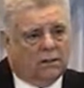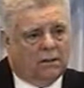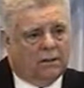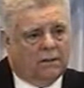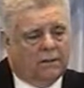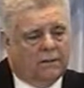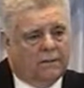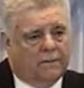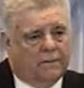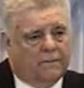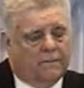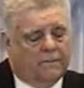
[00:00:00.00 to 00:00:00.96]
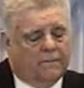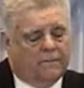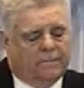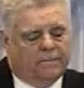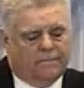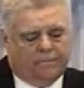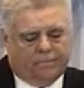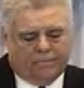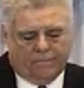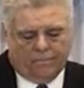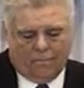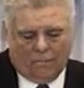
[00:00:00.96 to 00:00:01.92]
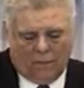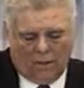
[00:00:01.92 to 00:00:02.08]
Nobody speaks.